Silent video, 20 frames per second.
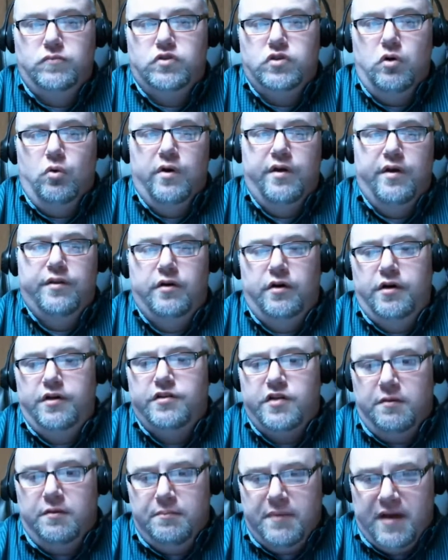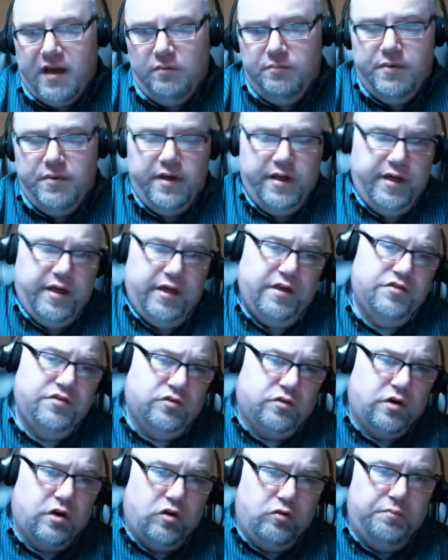whether it's an about page
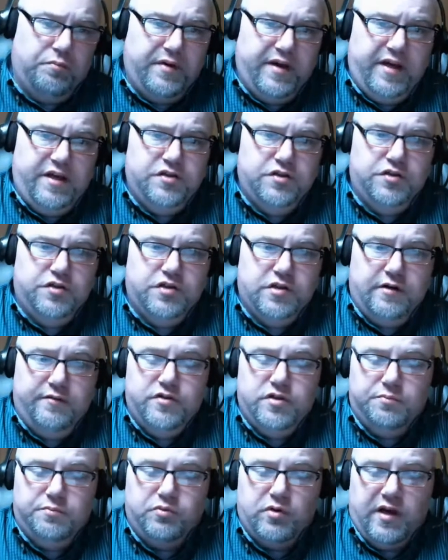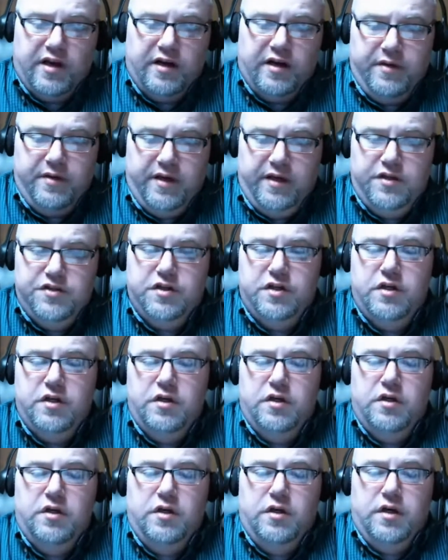or home page, a service or product page,
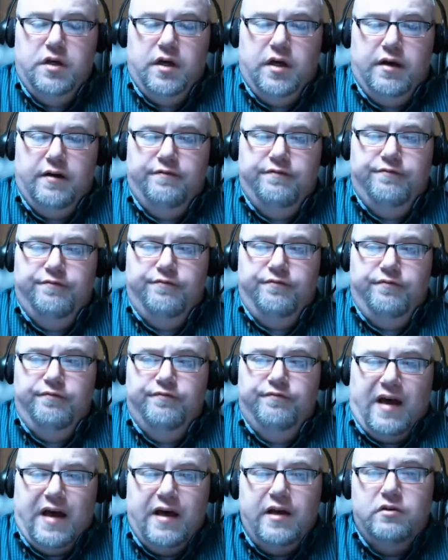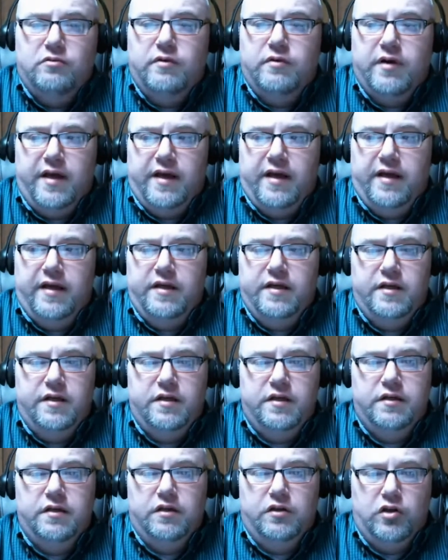find a way,
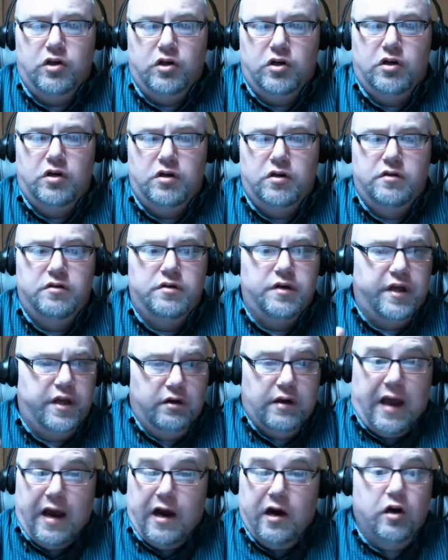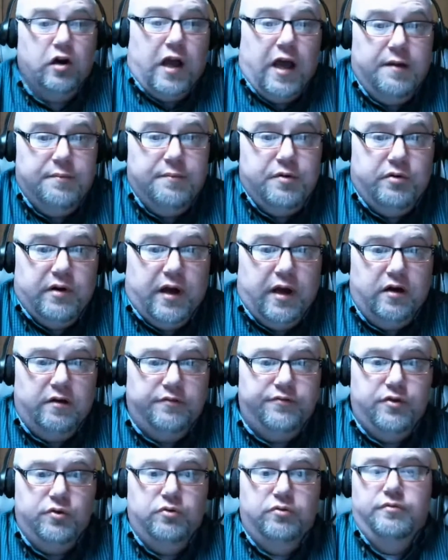learn, hire a copywriter
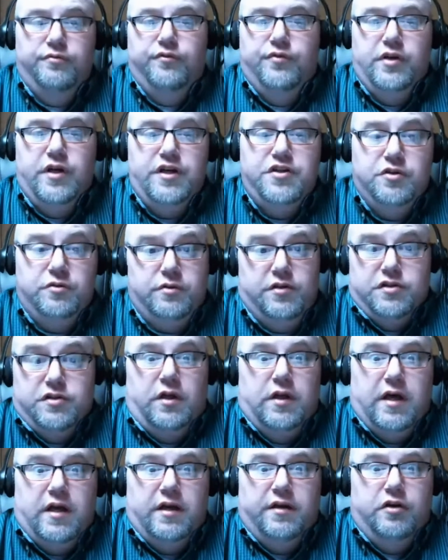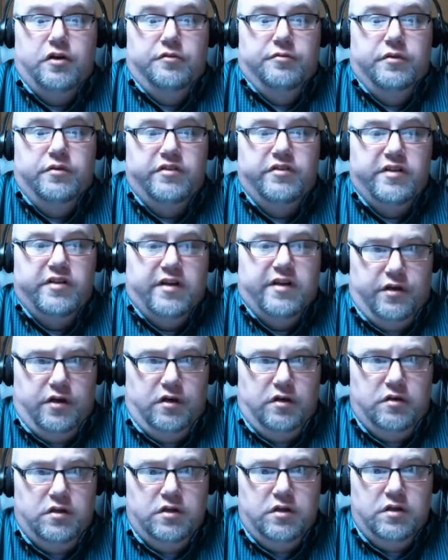if you need to. There's a lot of good ones out
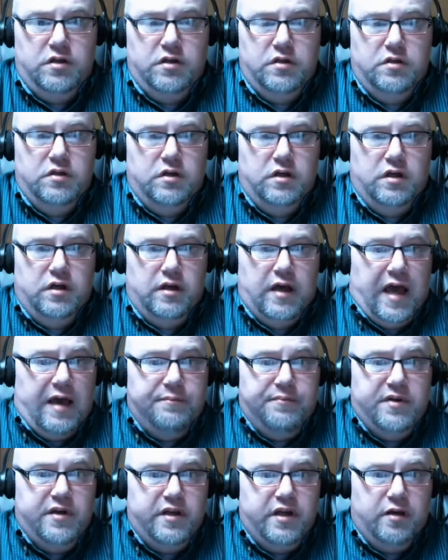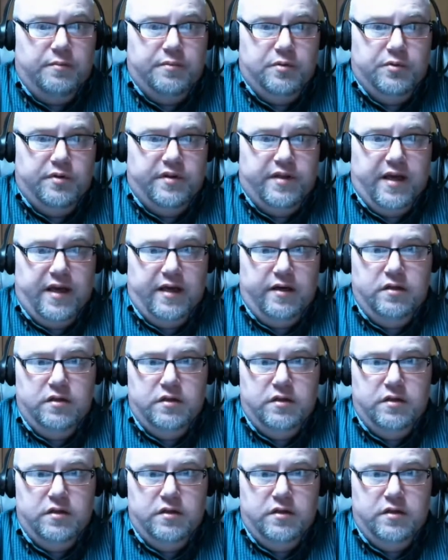there. Happy to help you with that.